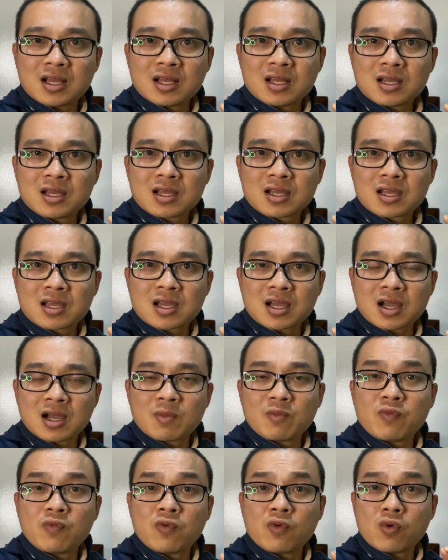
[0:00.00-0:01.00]
come
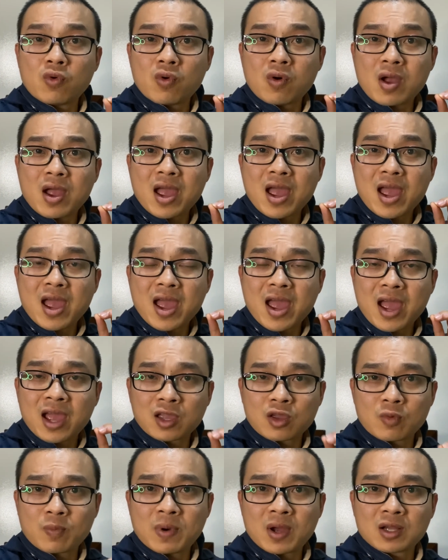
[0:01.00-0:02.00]
for
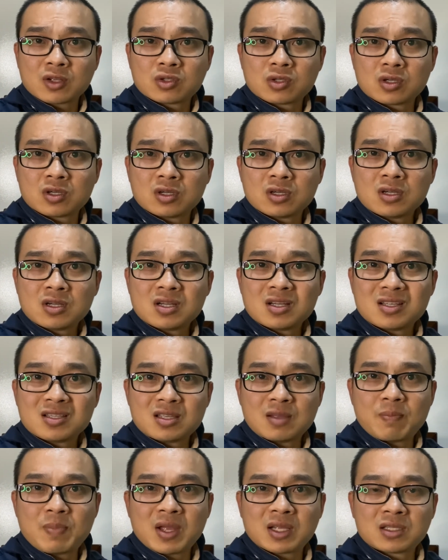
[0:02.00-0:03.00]
acupuncture, the
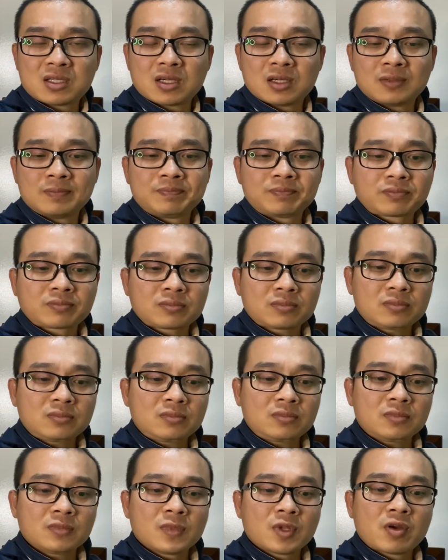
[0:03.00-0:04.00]
better.
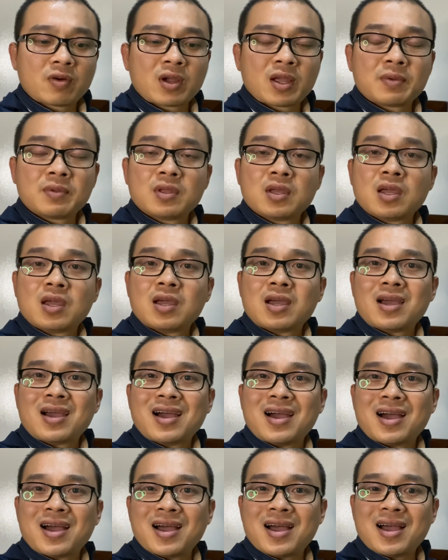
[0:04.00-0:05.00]
All right.
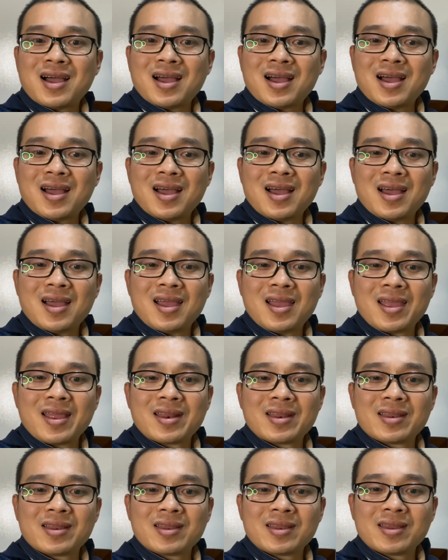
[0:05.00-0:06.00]

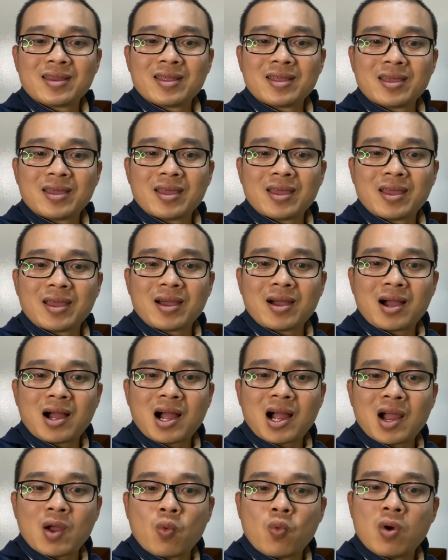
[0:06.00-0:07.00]
And
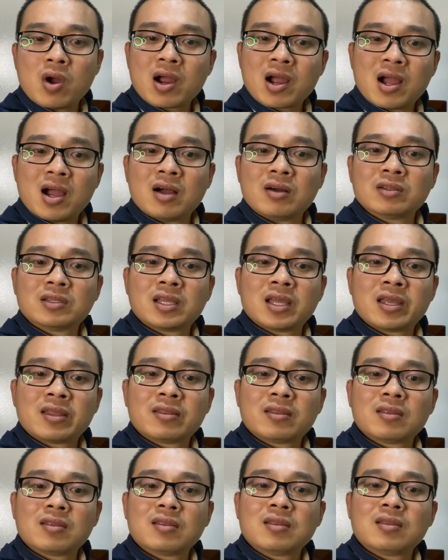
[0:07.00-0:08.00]
I work out that
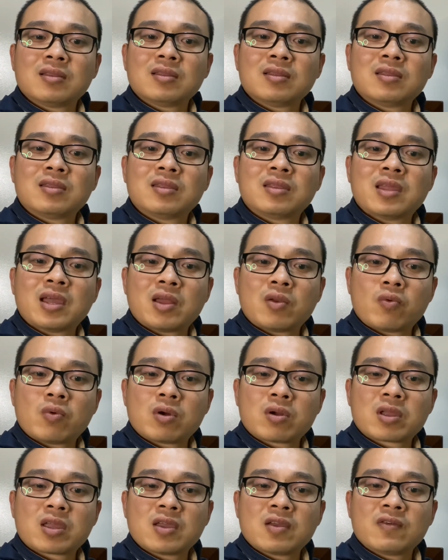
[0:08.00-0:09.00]
will
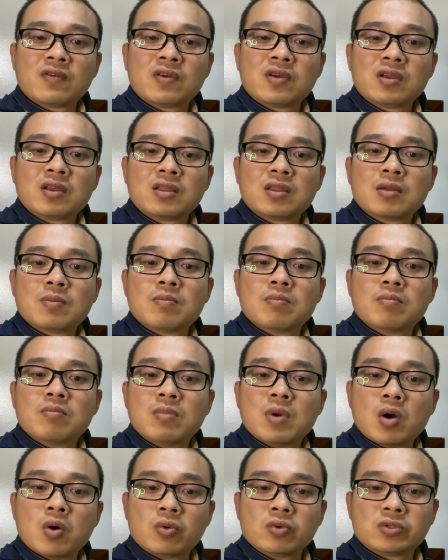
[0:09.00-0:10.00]
give the
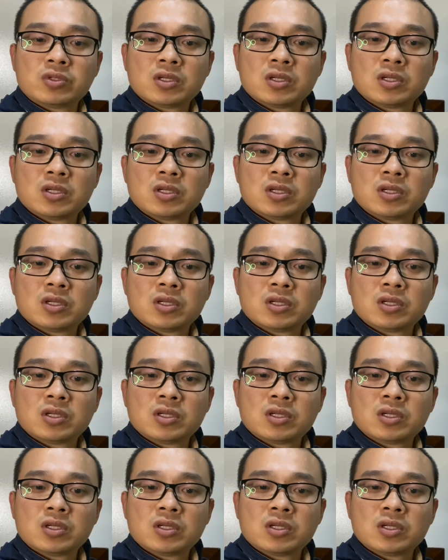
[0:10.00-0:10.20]
most